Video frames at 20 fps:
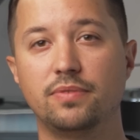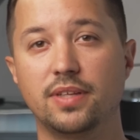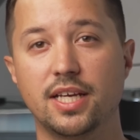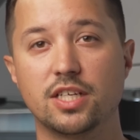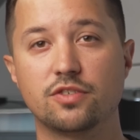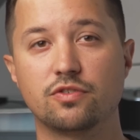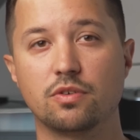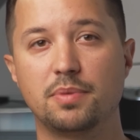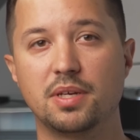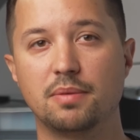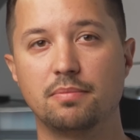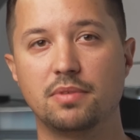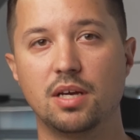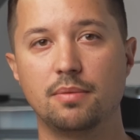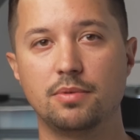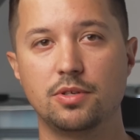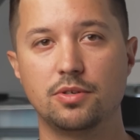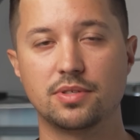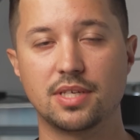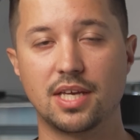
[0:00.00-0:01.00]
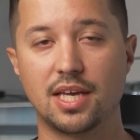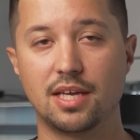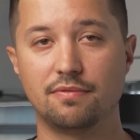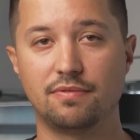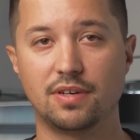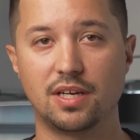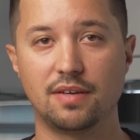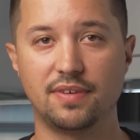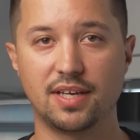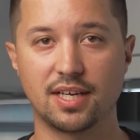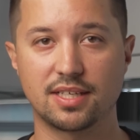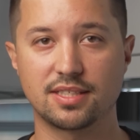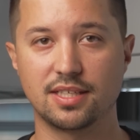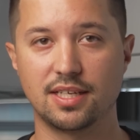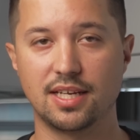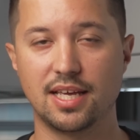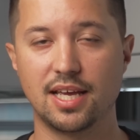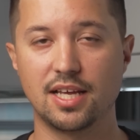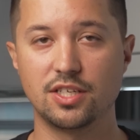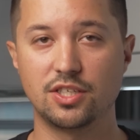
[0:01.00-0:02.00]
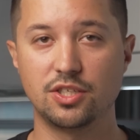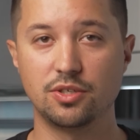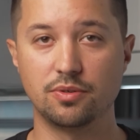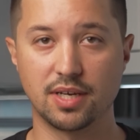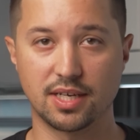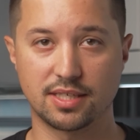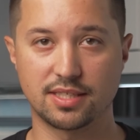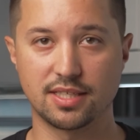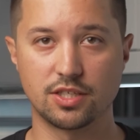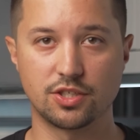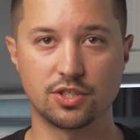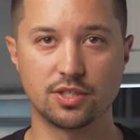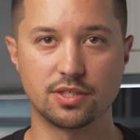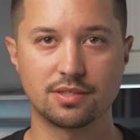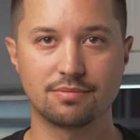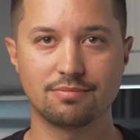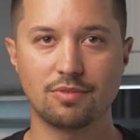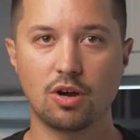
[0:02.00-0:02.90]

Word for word: flange for B M Ws, N five X, and N two X engines,